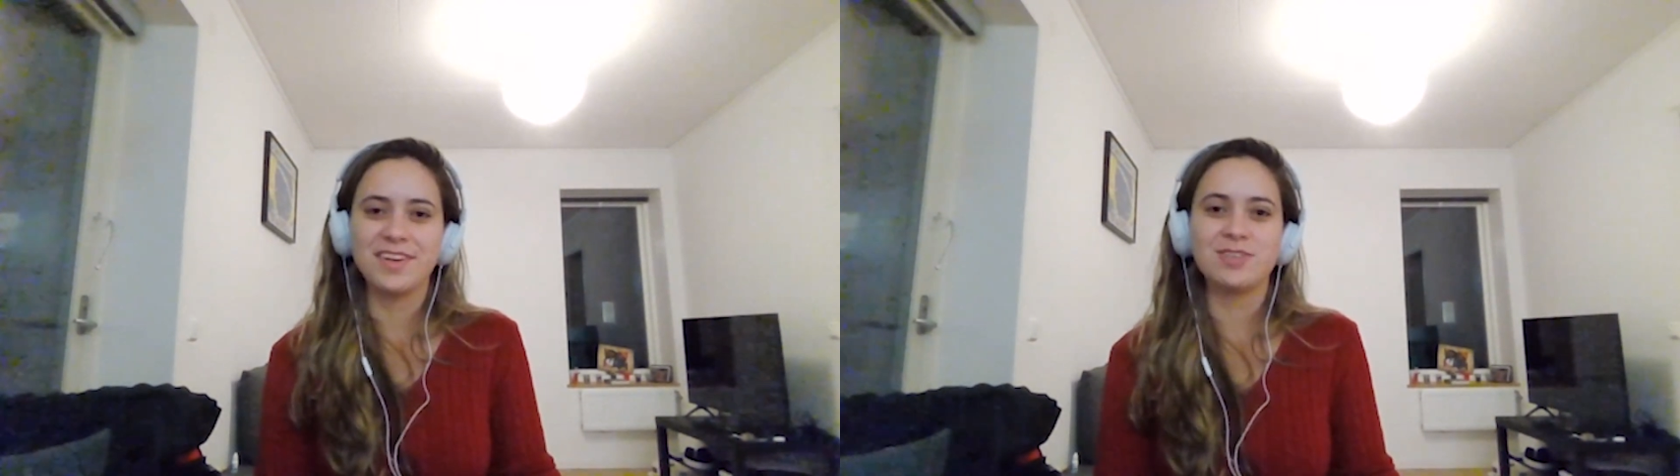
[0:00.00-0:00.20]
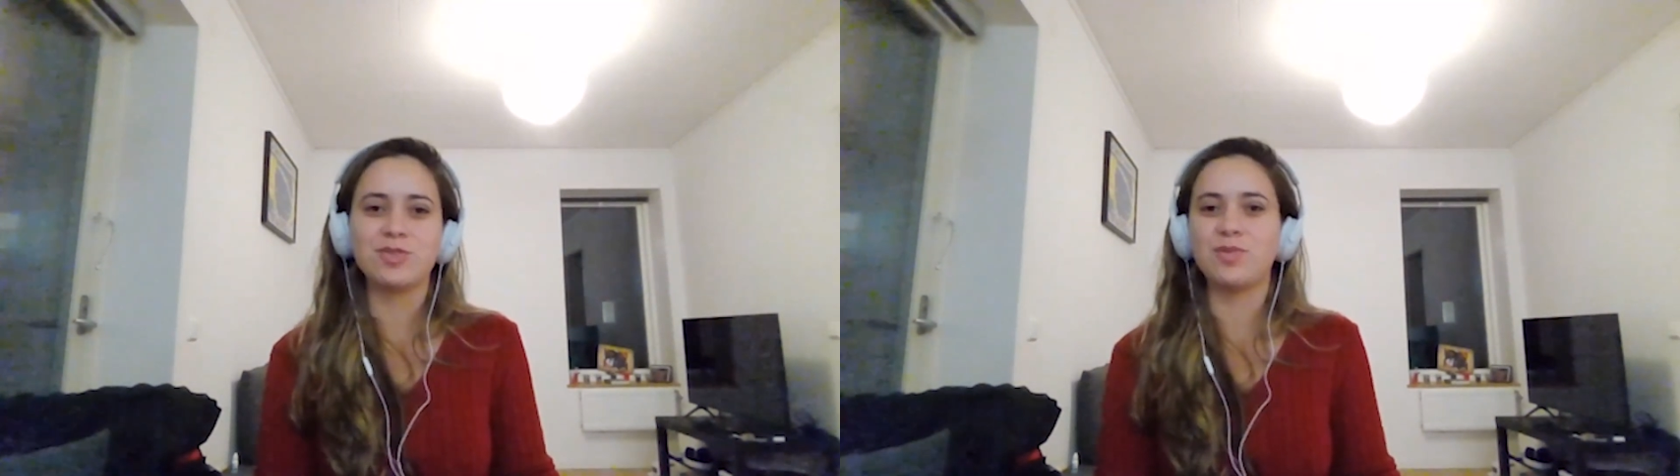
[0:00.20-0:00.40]

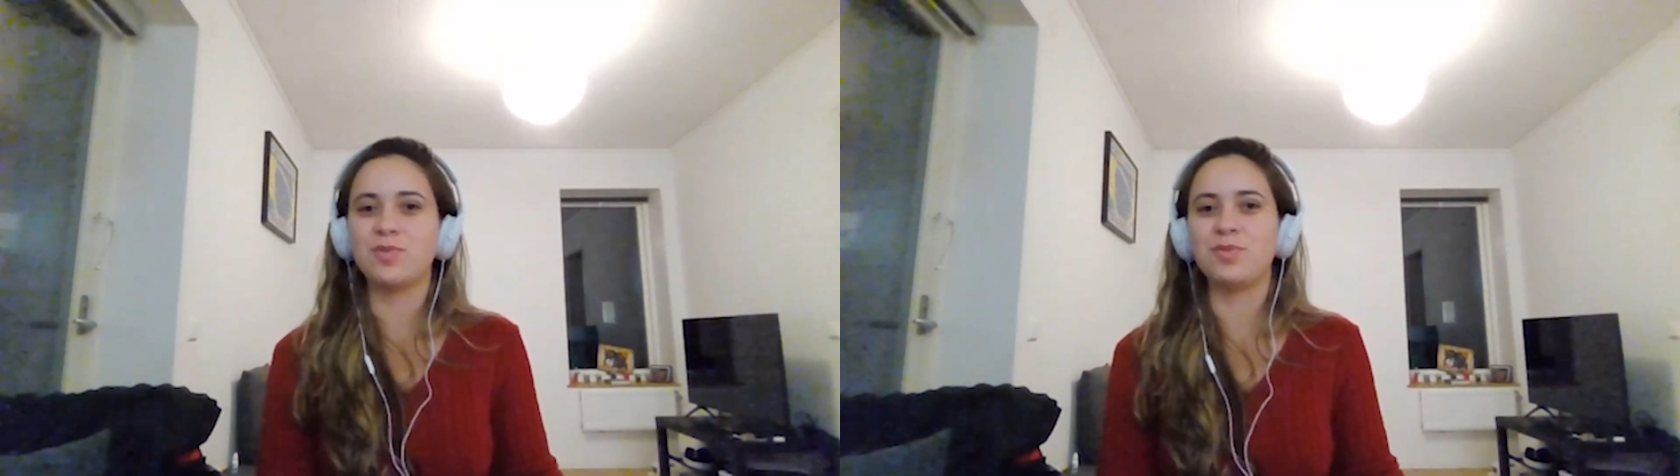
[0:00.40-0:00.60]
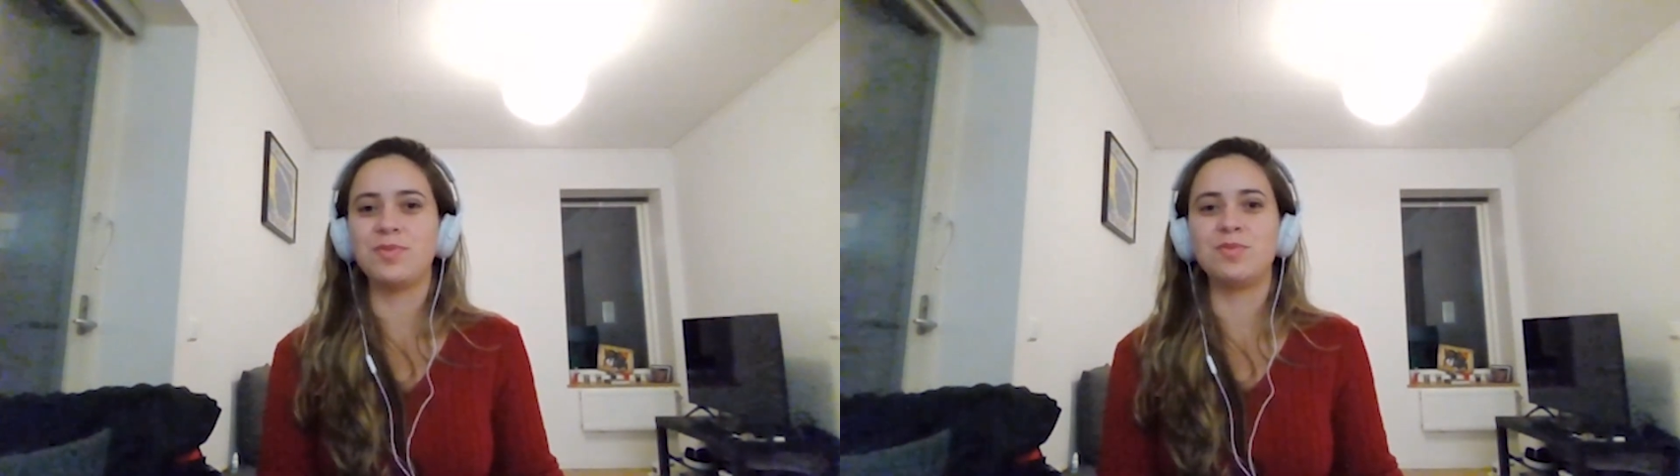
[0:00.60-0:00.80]

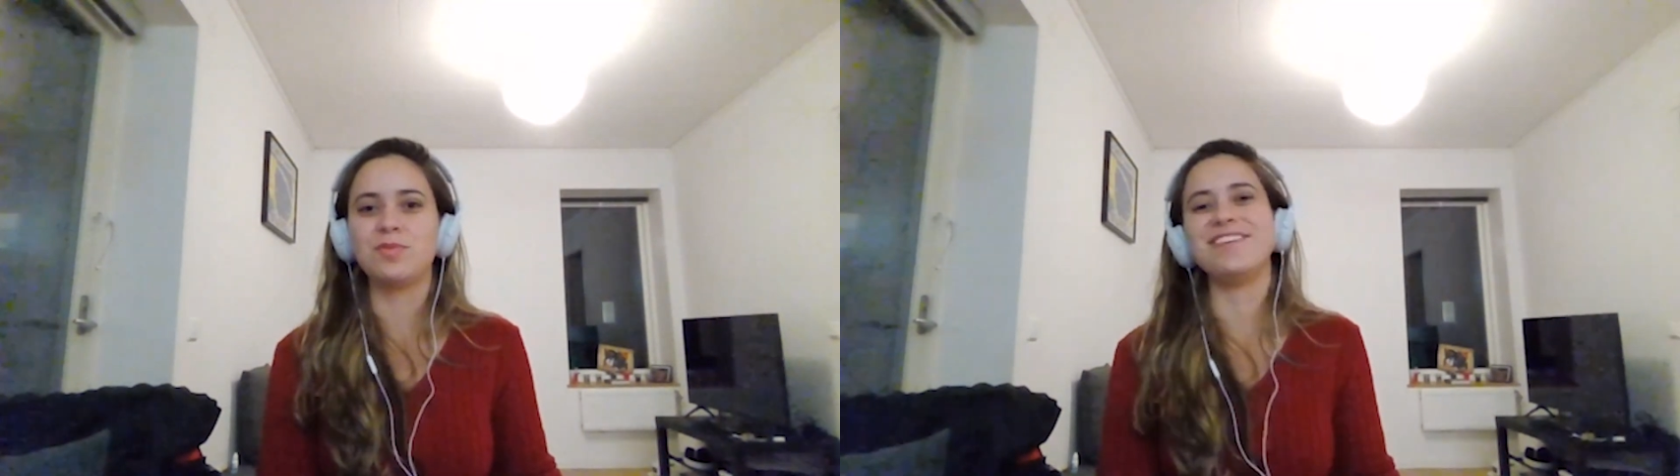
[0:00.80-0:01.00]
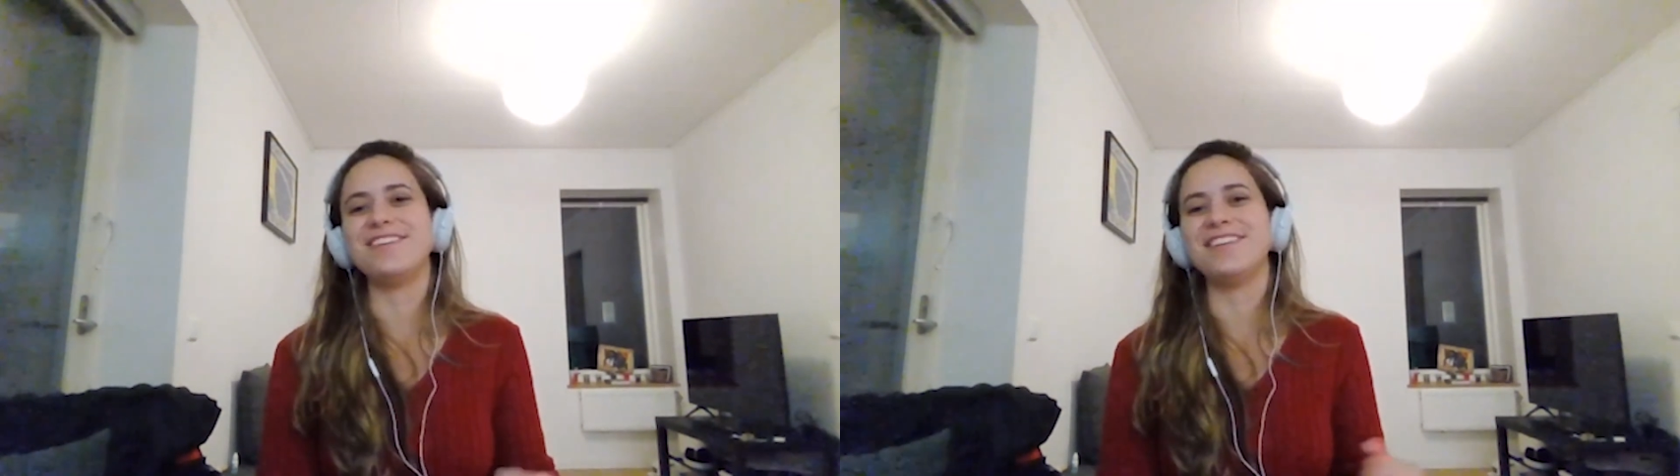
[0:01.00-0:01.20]

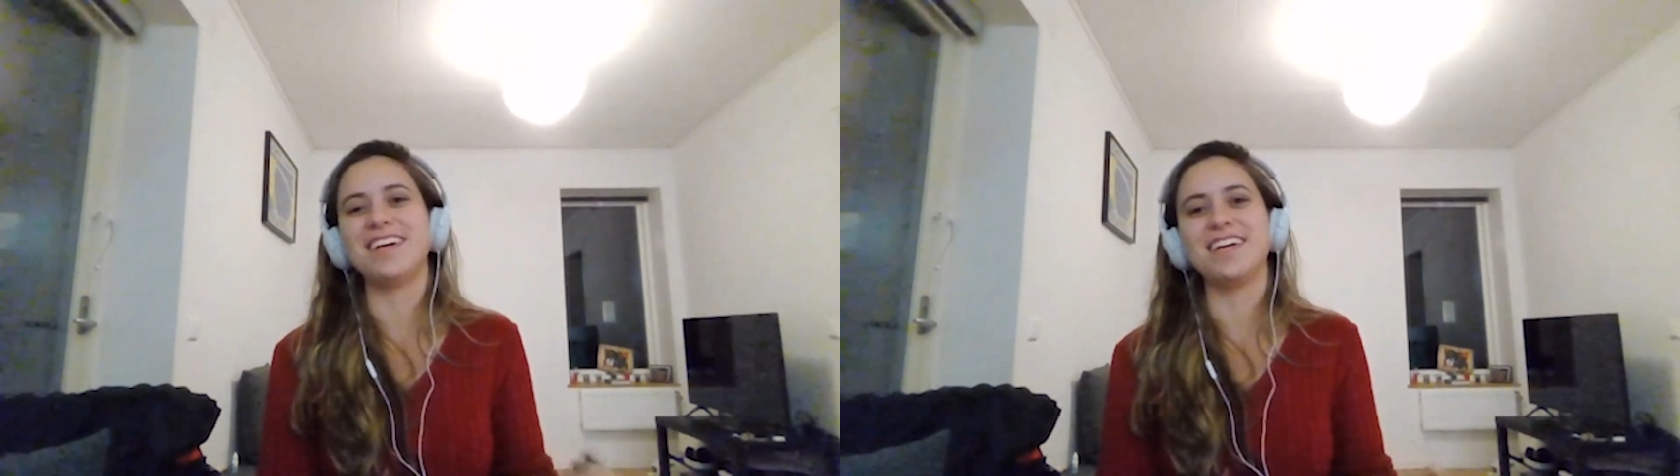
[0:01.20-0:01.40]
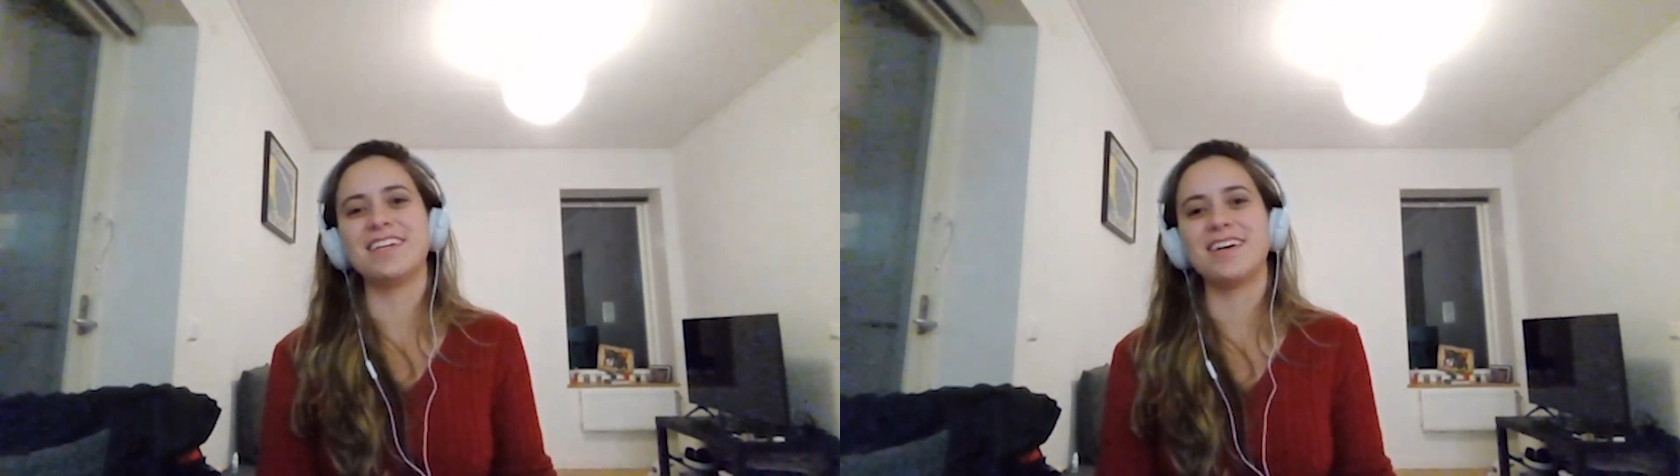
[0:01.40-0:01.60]
So like